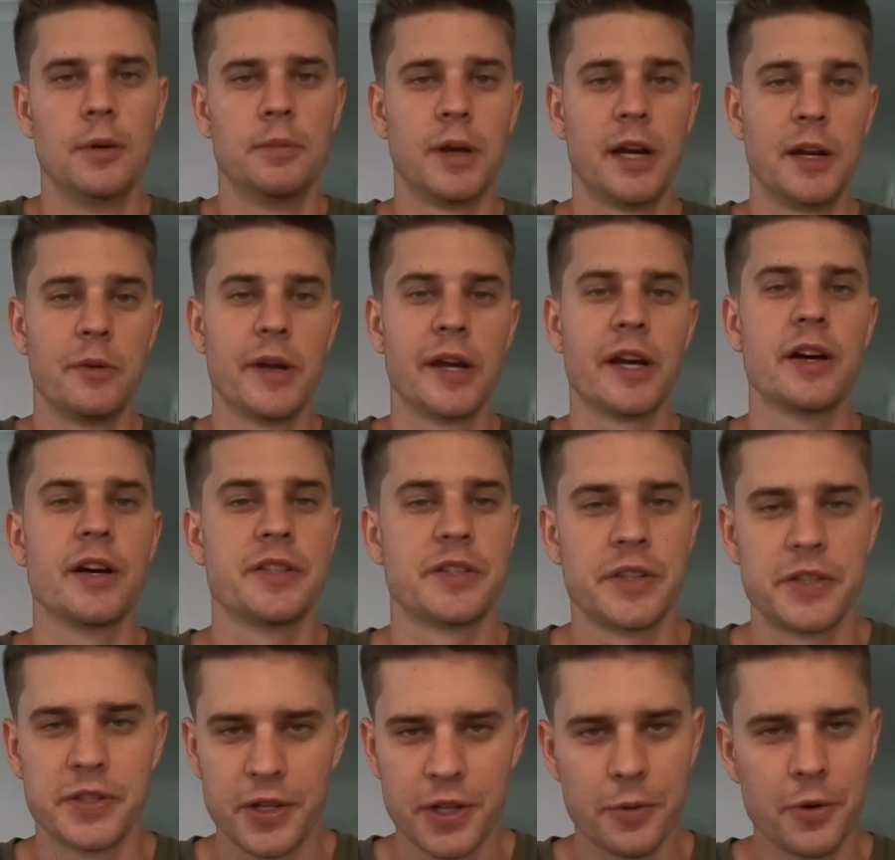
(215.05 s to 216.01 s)
But anyway, guys,
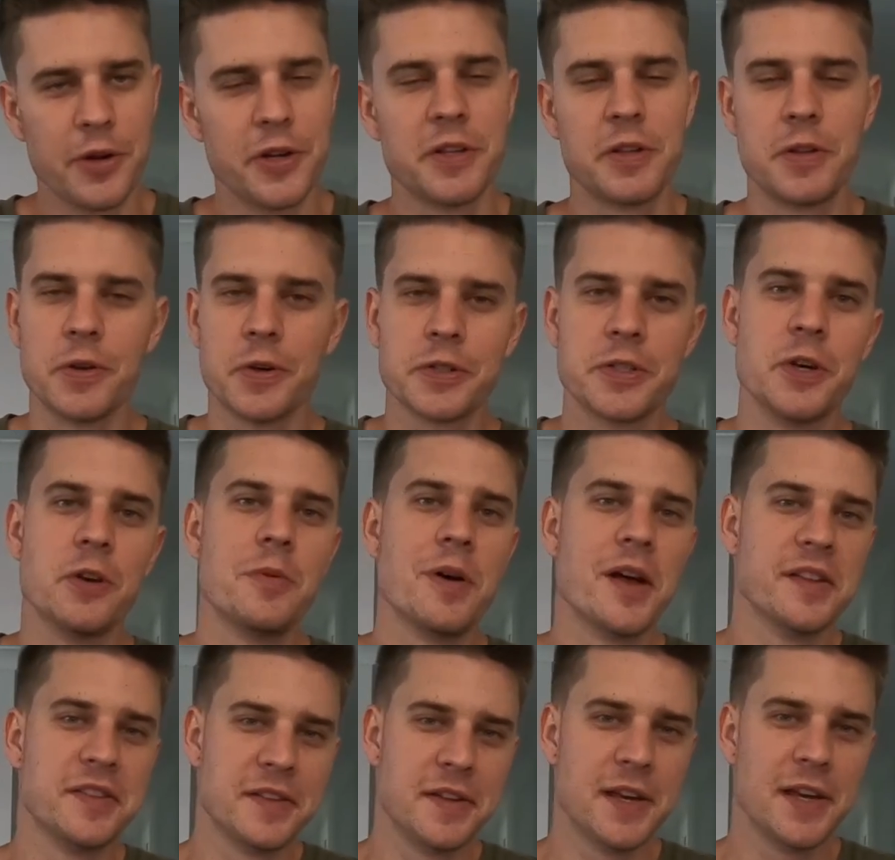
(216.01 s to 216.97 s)
that's all I wanted to talk to you
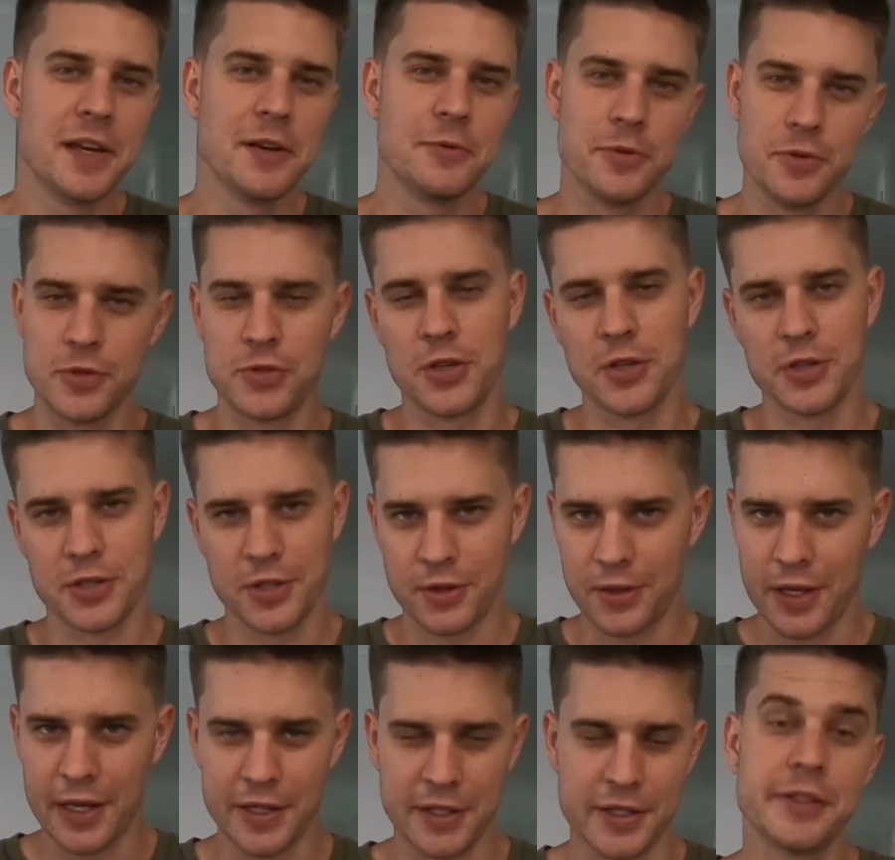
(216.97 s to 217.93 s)
about today, was
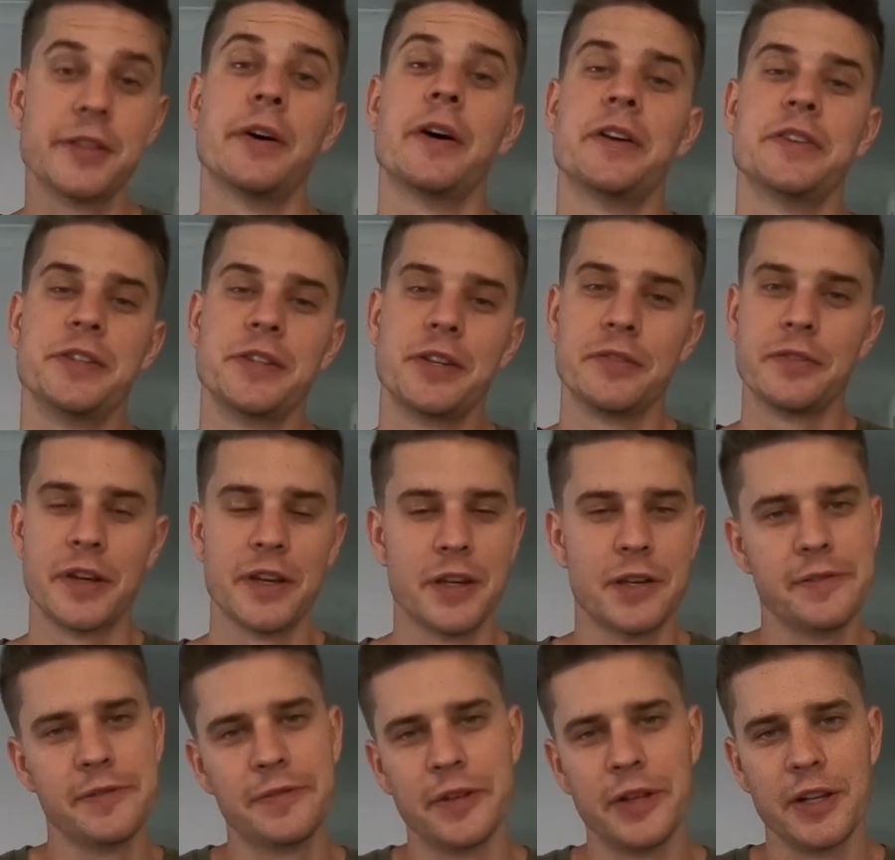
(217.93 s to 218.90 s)
just that sizing of
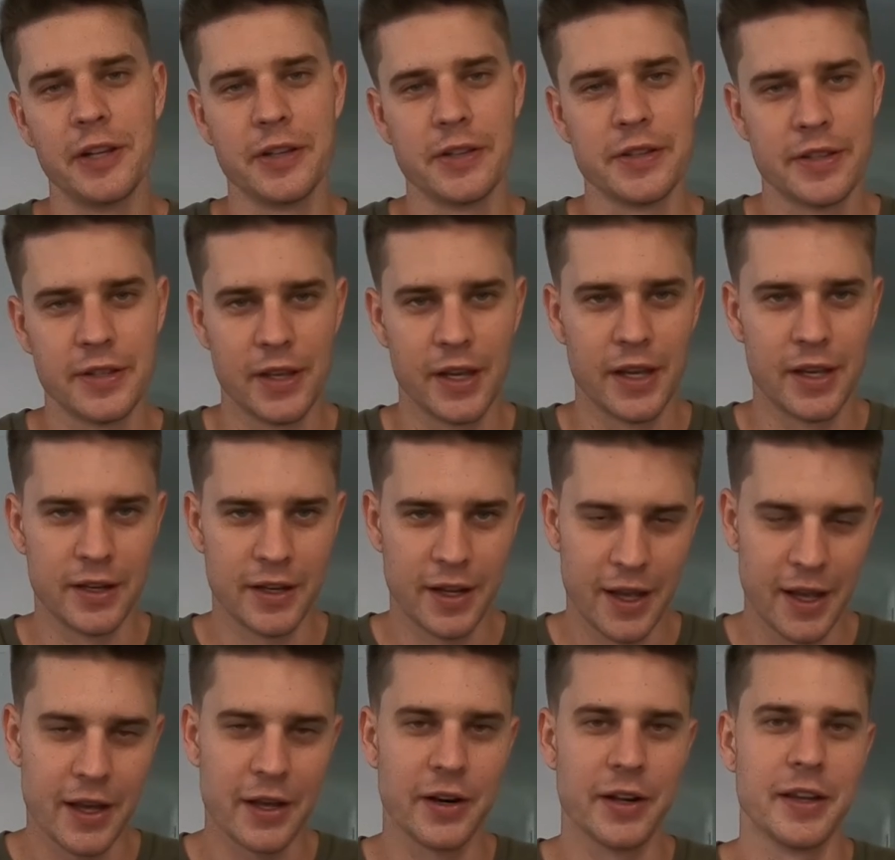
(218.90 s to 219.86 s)
AN fittings and
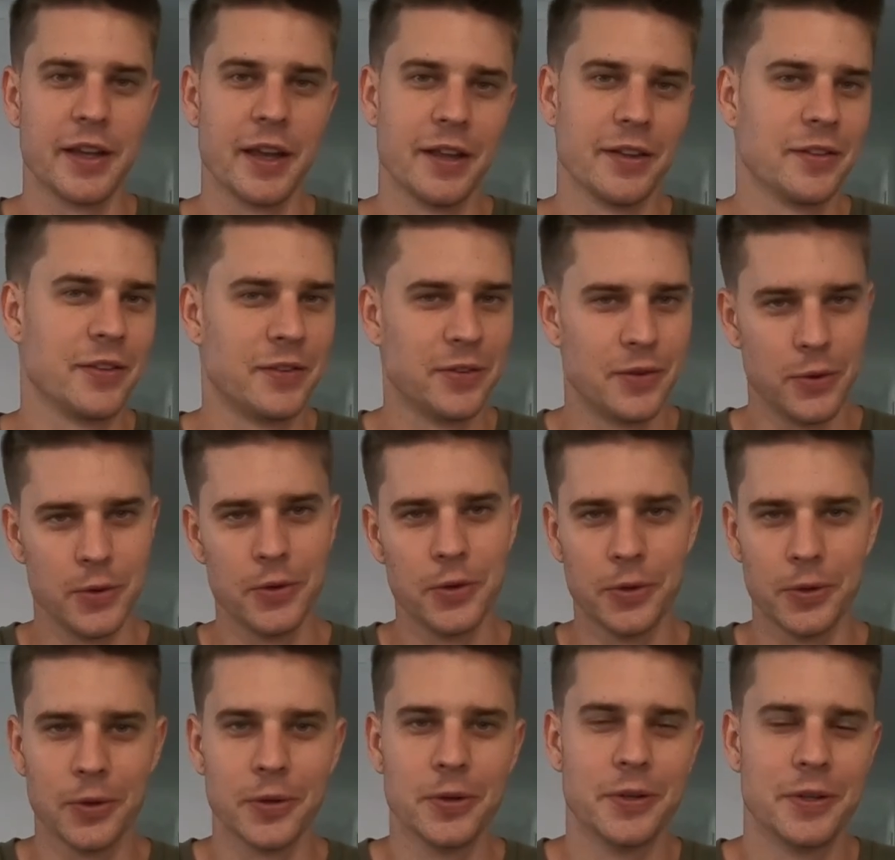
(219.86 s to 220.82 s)
how to get to
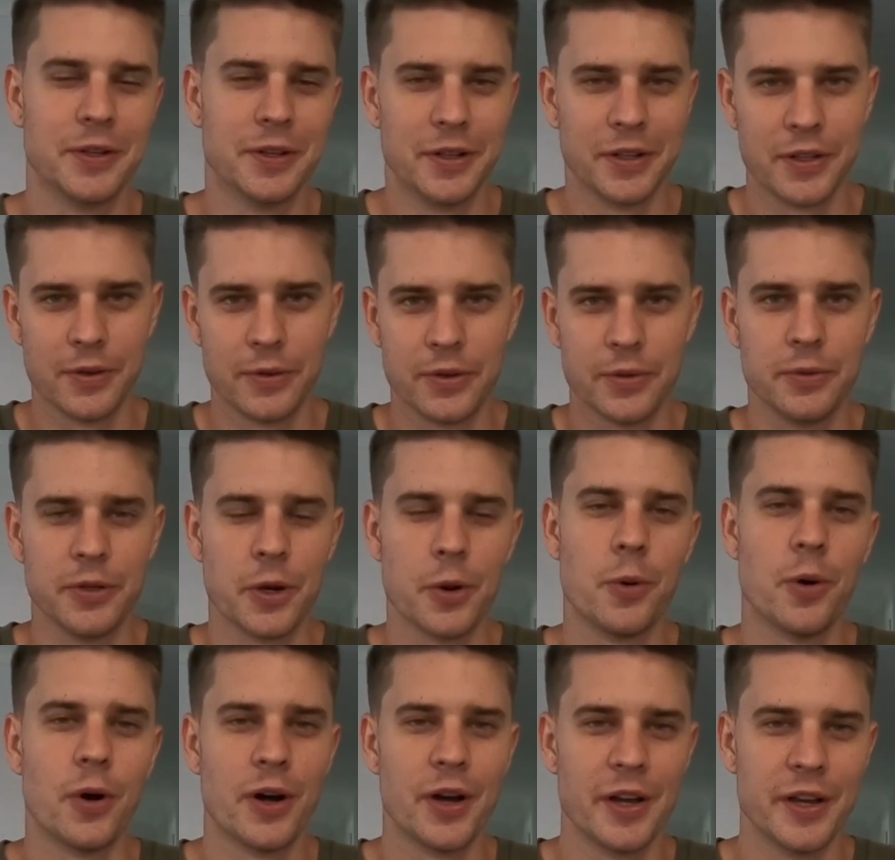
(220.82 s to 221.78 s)
your
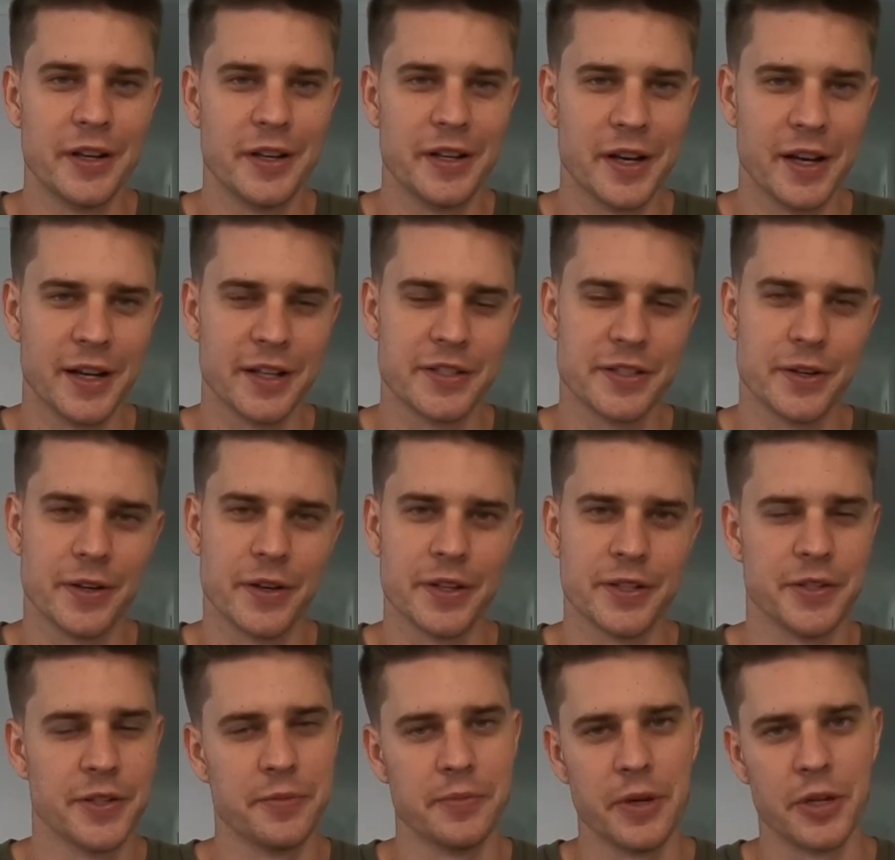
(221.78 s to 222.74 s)
required
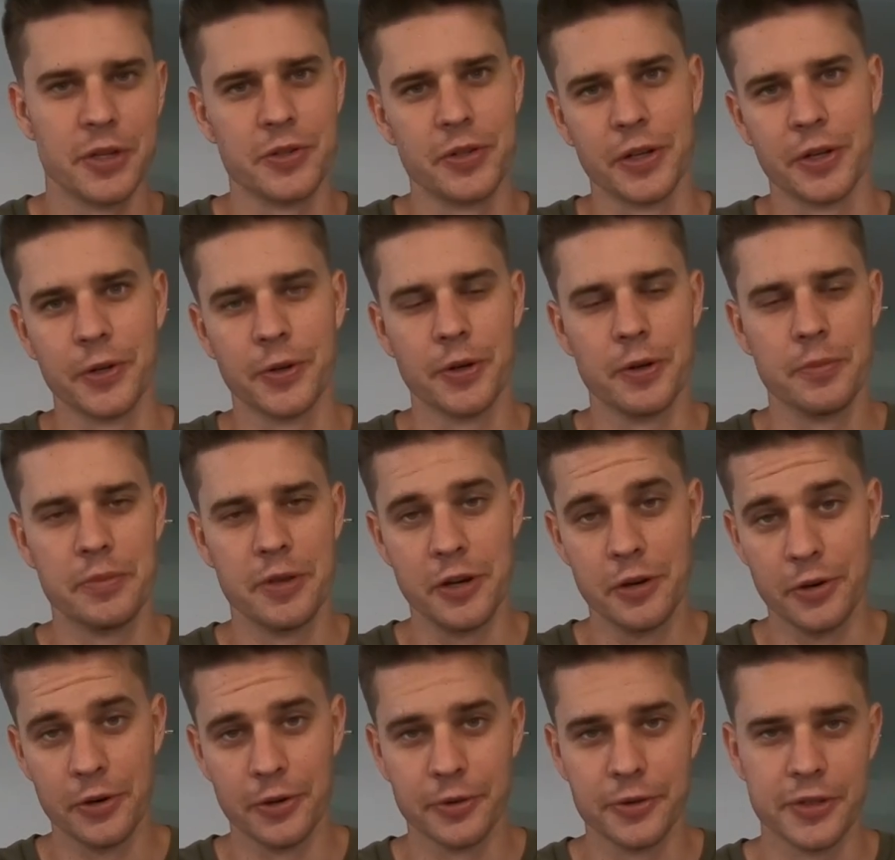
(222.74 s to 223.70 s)
size in metric or
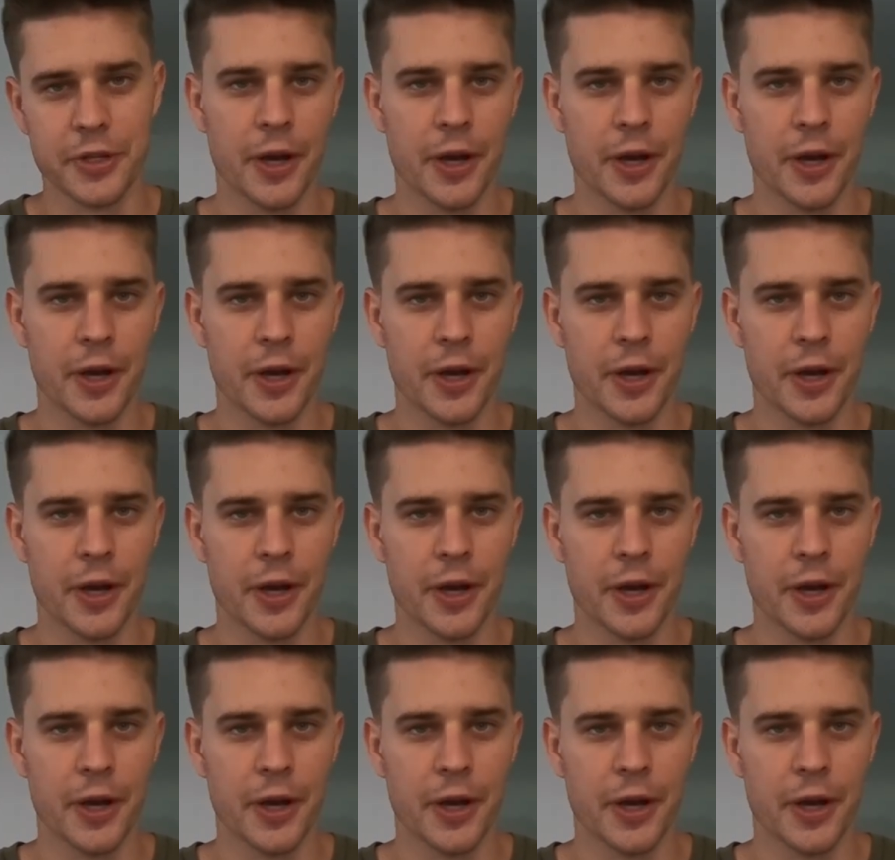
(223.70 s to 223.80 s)
imperial.